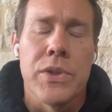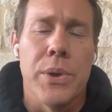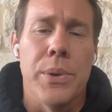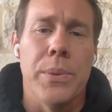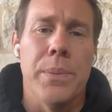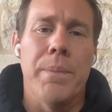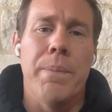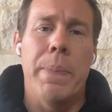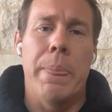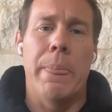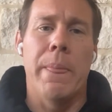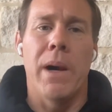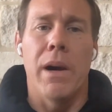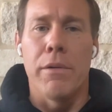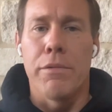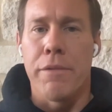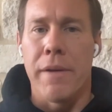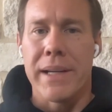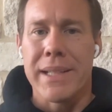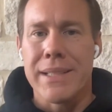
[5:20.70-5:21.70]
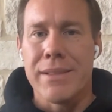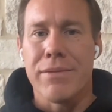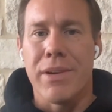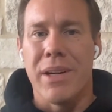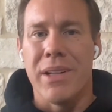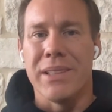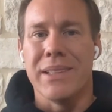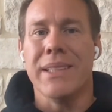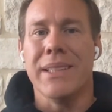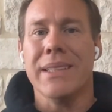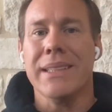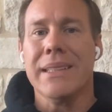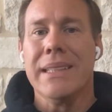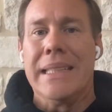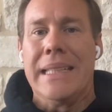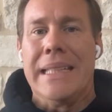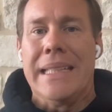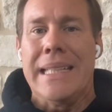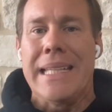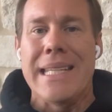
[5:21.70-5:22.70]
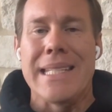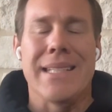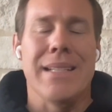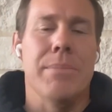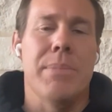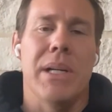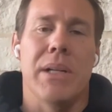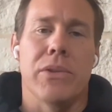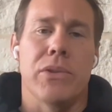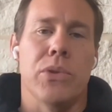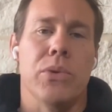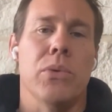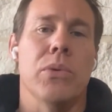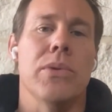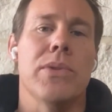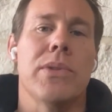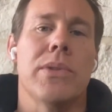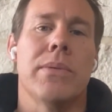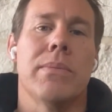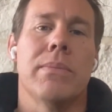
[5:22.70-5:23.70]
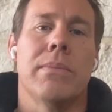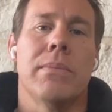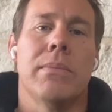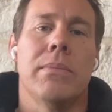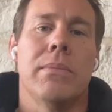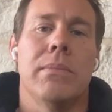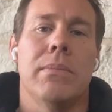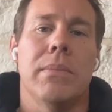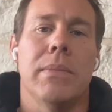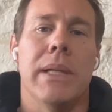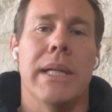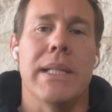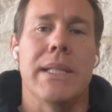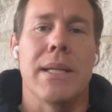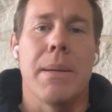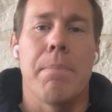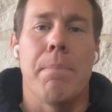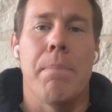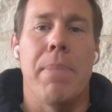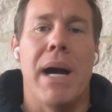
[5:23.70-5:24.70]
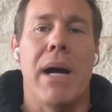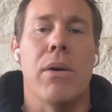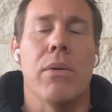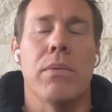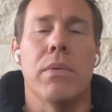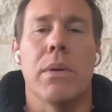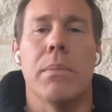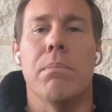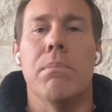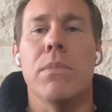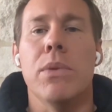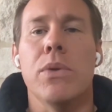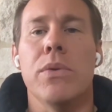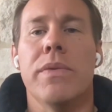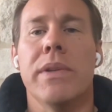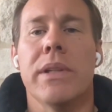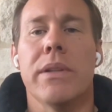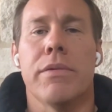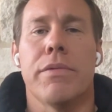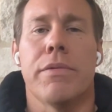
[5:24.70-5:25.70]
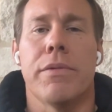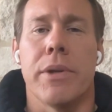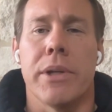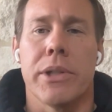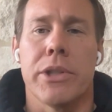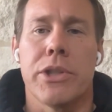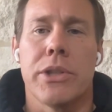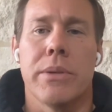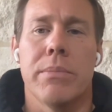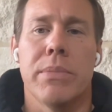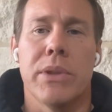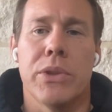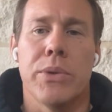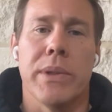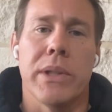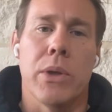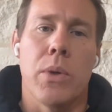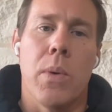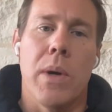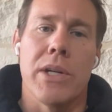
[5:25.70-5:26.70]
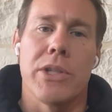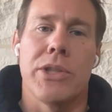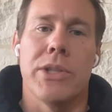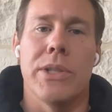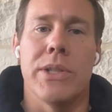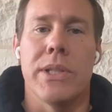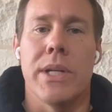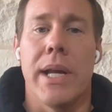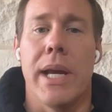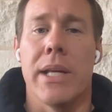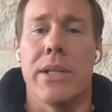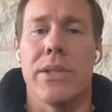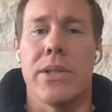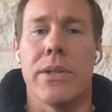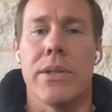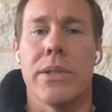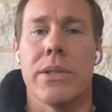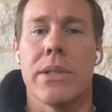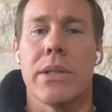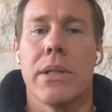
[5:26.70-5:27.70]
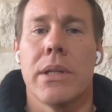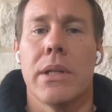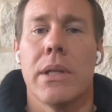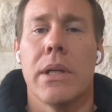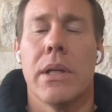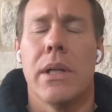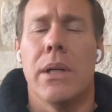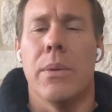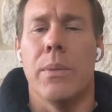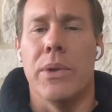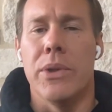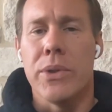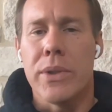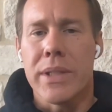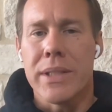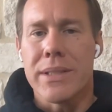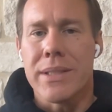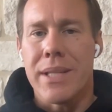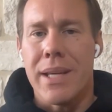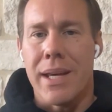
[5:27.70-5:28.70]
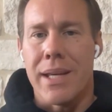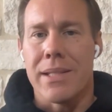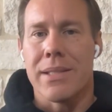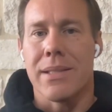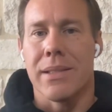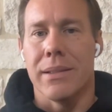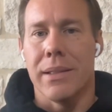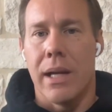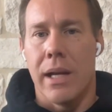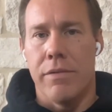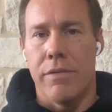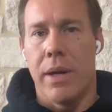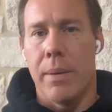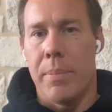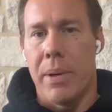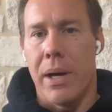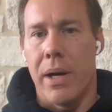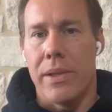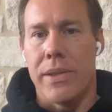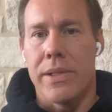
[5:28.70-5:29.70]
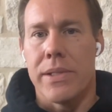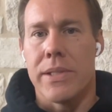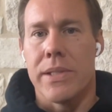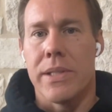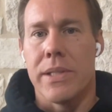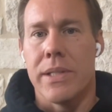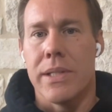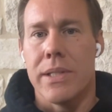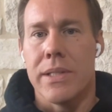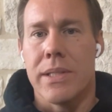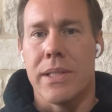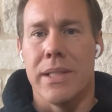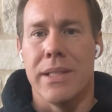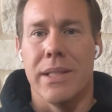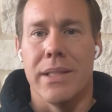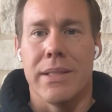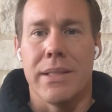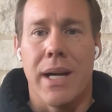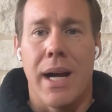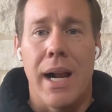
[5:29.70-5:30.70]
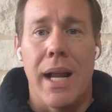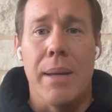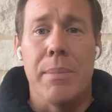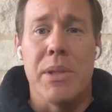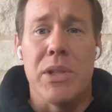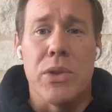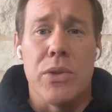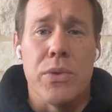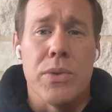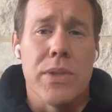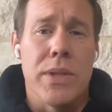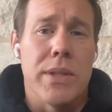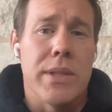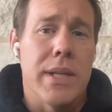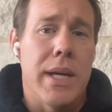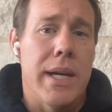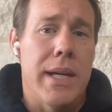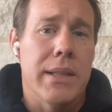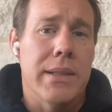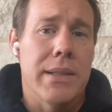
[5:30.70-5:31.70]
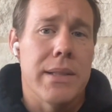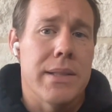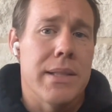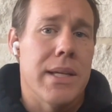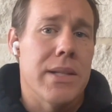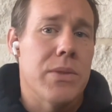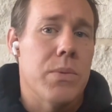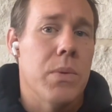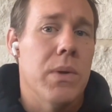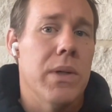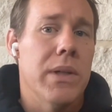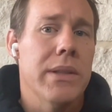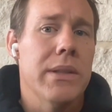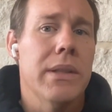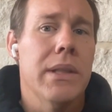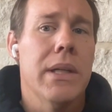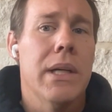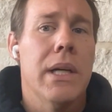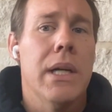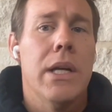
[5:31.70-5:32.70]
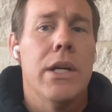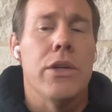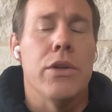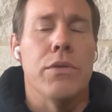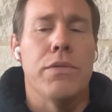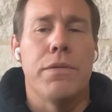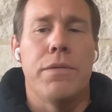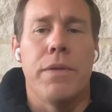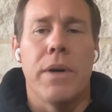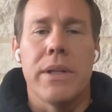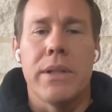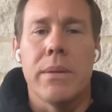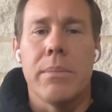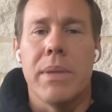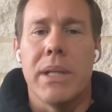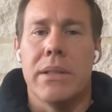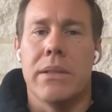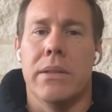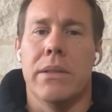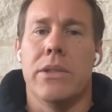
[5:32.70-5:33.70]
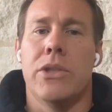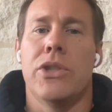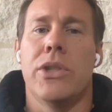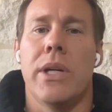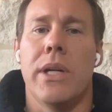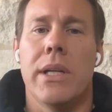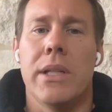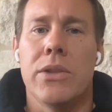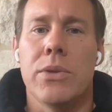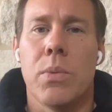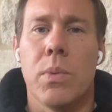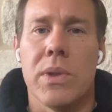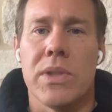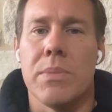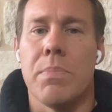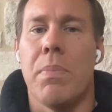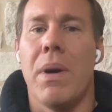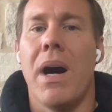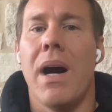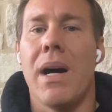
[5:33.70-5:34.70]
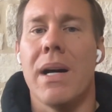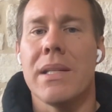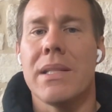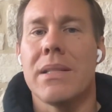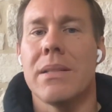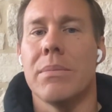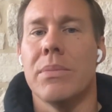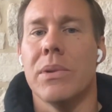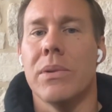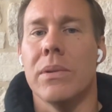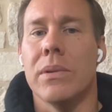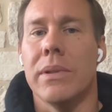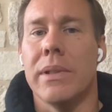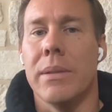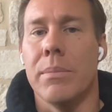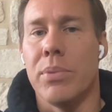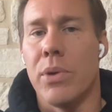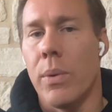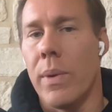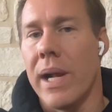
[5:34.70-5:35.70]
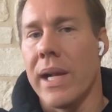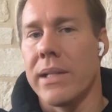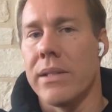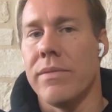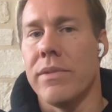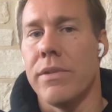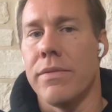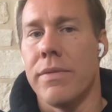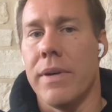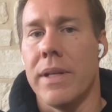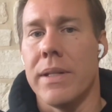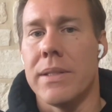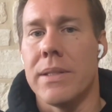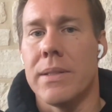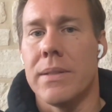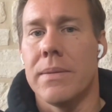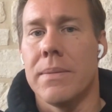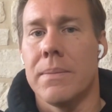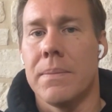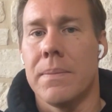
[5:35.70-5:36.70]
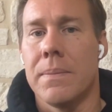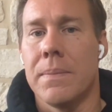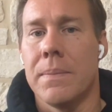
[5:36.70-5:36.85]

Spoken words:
So effective hunting isn't about tools. It's about removing the friction between questions and answers. When you can test a live hypothesis in the time it used to take to test one, you fundamentally change what's possible in proactive defense.